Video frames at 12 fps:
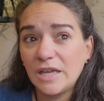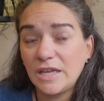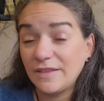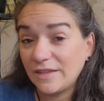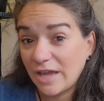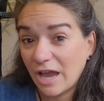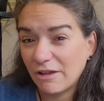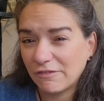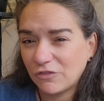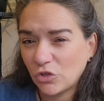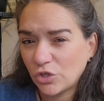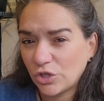in the
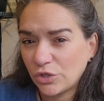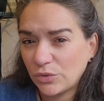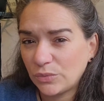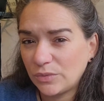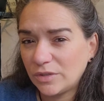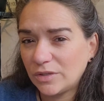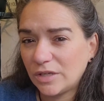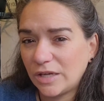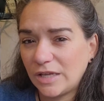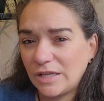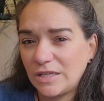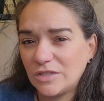afternoon,
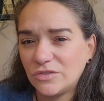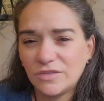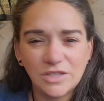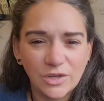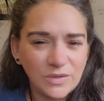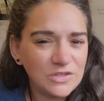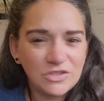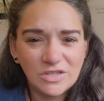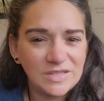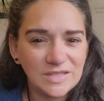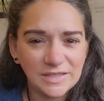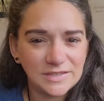and he's, you know, he's
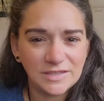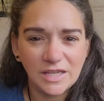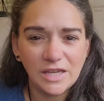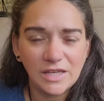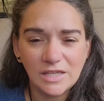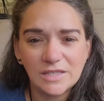just 16.